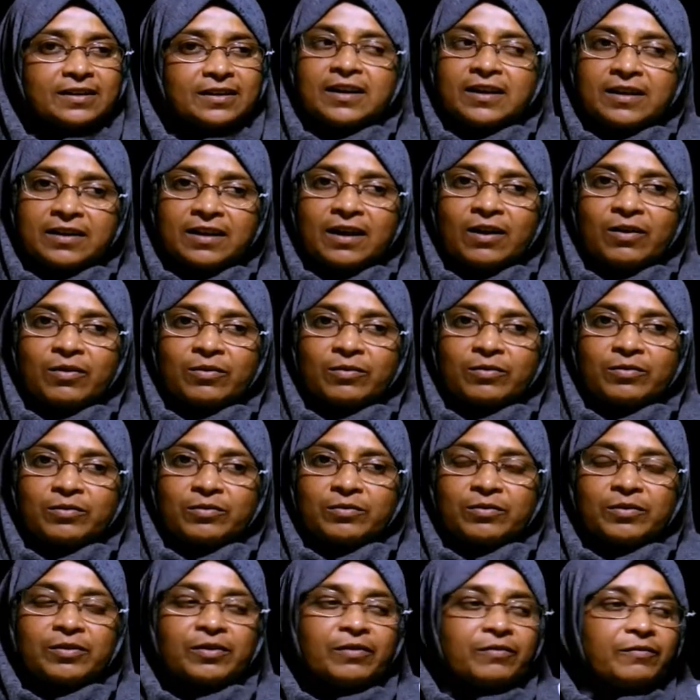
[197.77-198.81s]
Now,
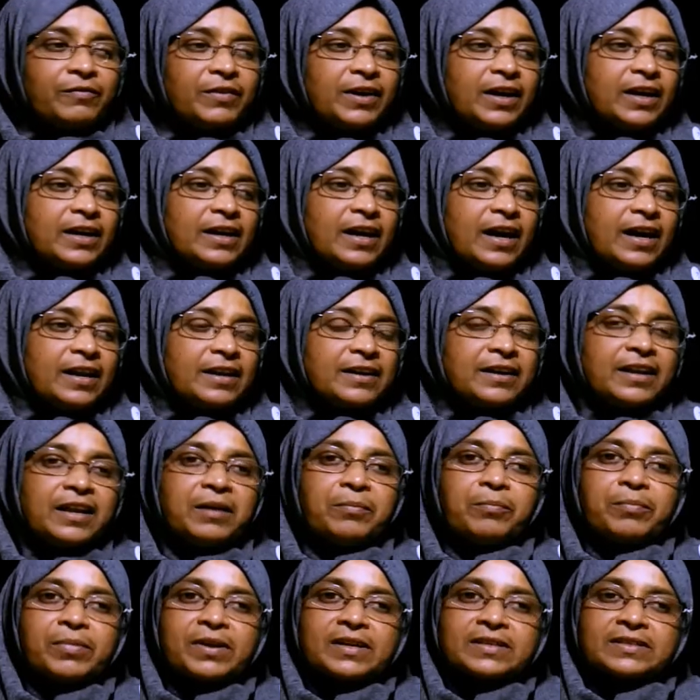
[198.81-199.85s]
we can
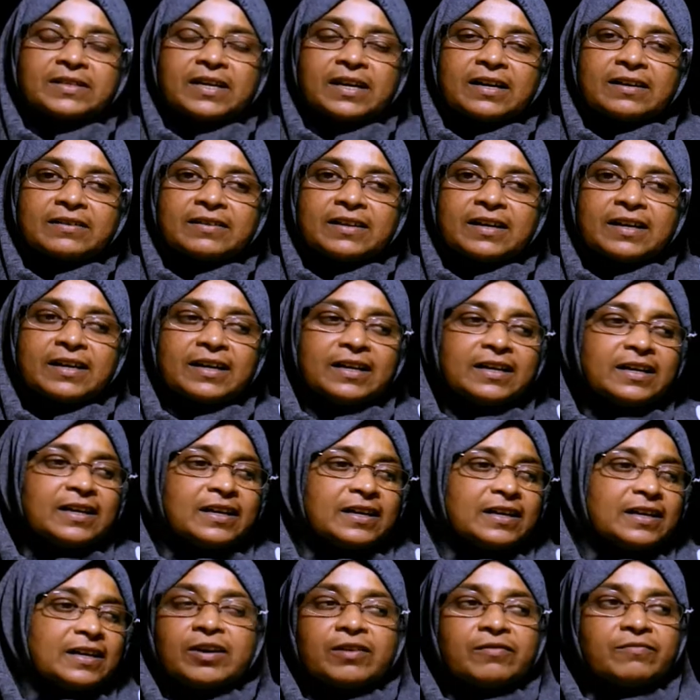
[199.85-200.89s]
represent the
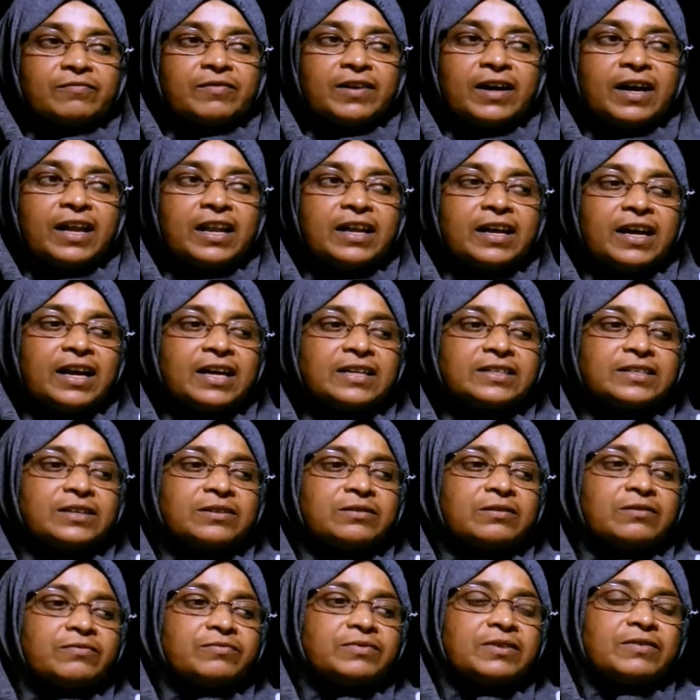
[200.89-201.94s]
variation
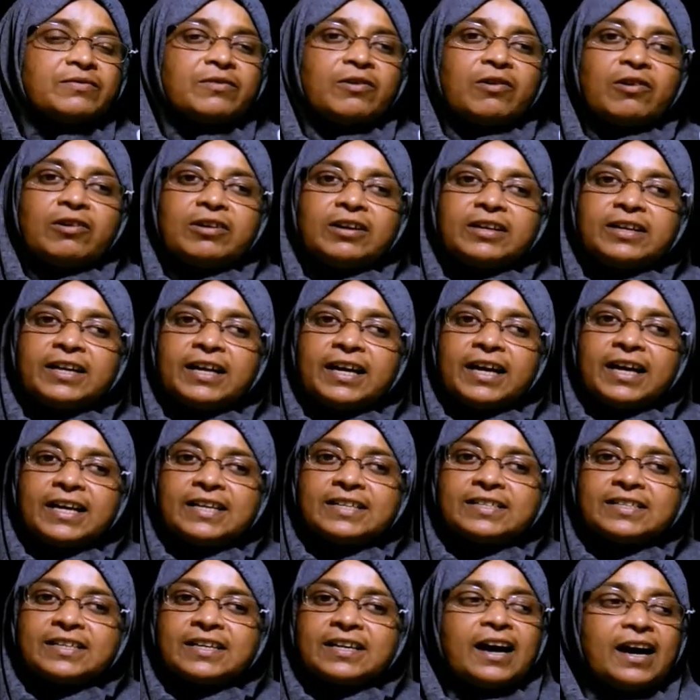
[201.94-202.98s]
of the
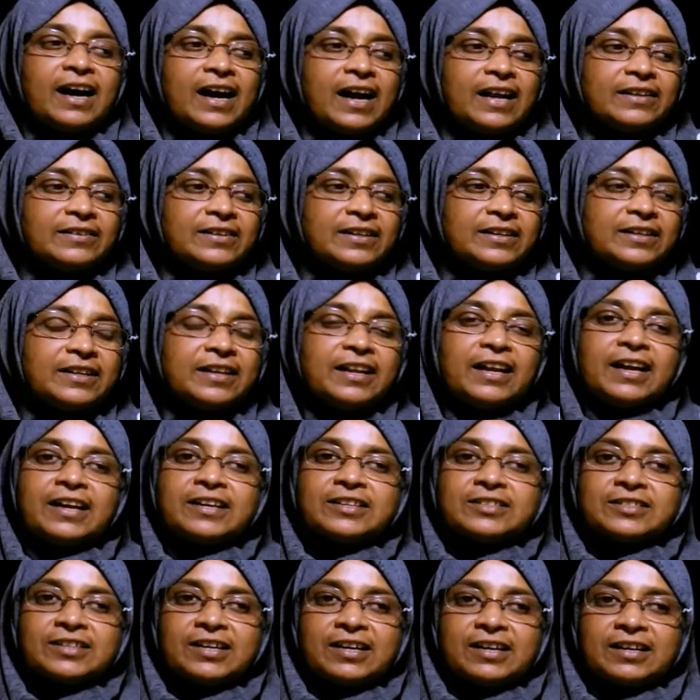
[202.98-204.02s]
voltage and the
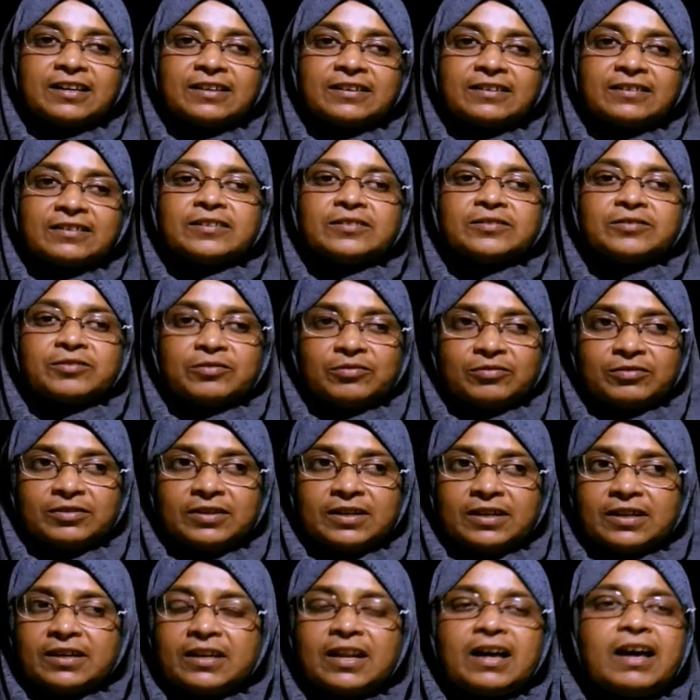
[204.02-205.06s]
direction through the
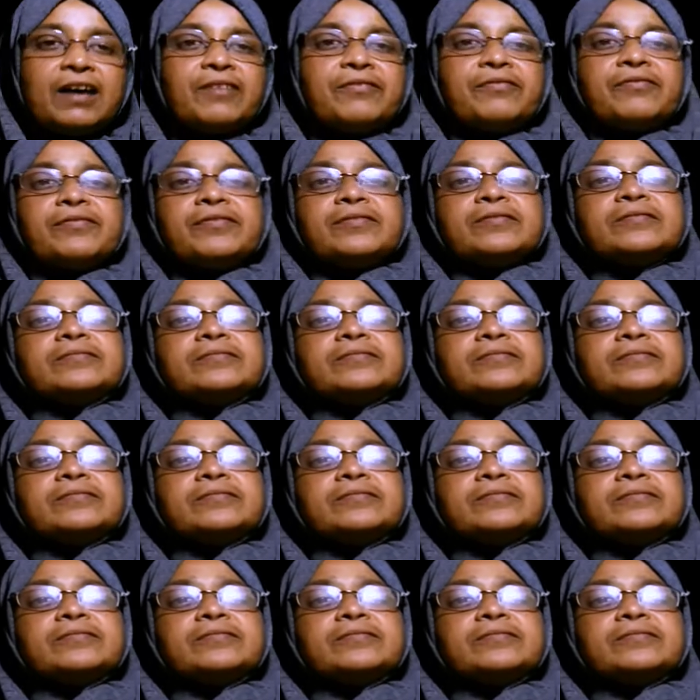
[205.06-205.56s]
graph.